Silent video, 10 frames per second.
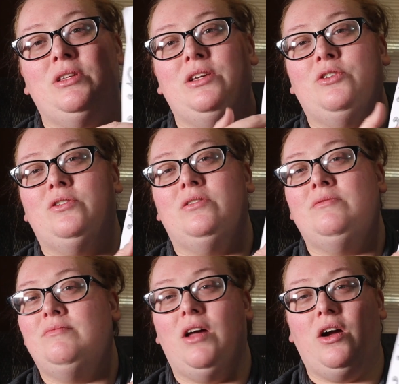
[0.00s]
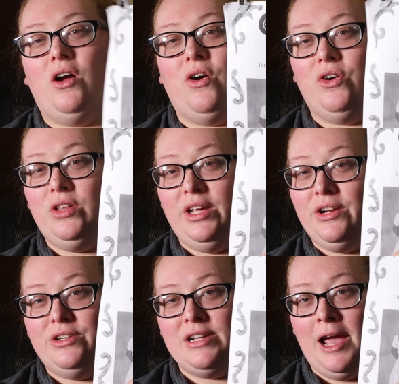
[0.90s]
a little
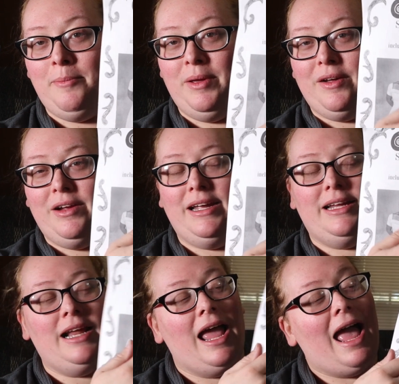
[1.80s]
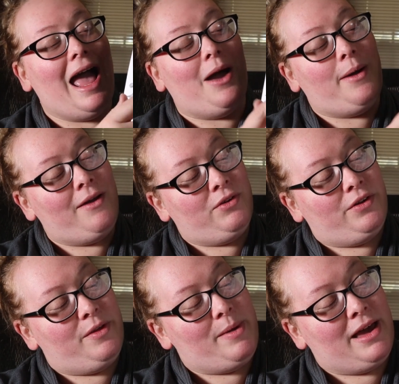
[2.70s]
earlier time period.
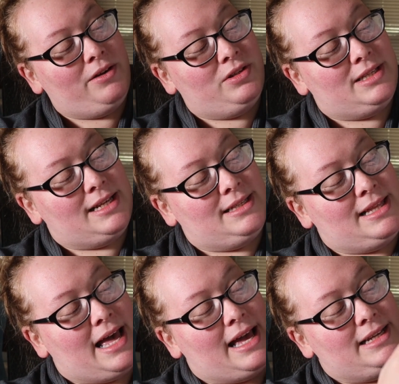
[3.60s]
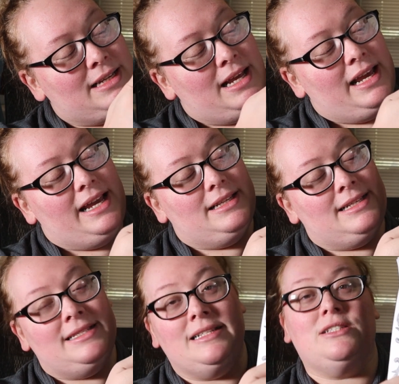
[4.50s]
However, the pattern says that
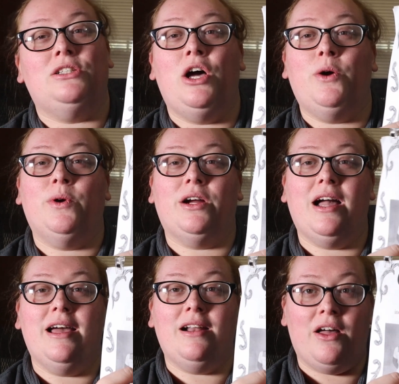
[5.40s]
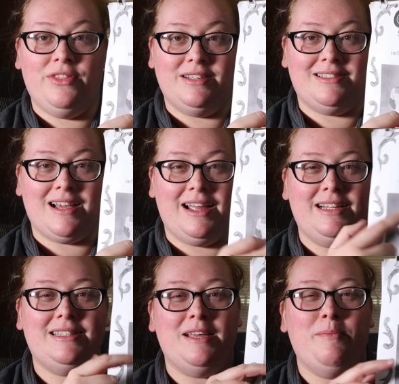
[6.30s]
since it's lower cut on the
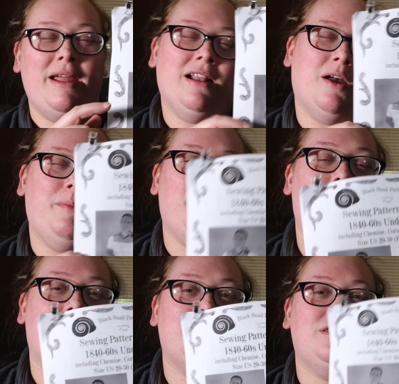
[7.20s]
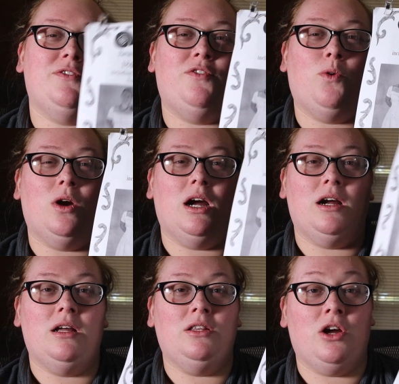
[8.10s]
sides, it may not be best for
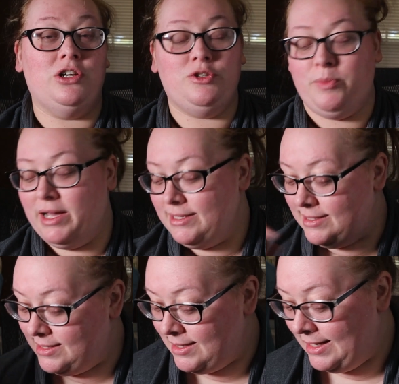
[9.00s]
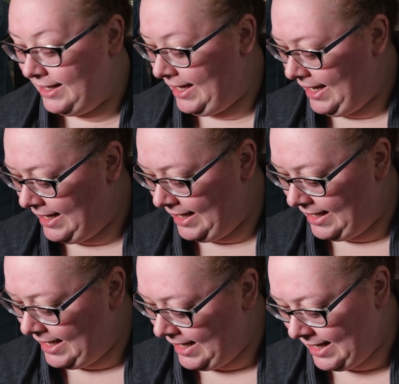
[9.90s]
large busts. Kitty,
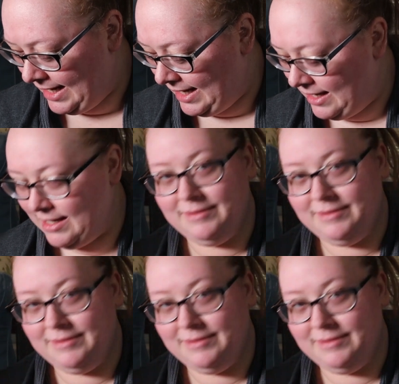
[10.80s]
kitty!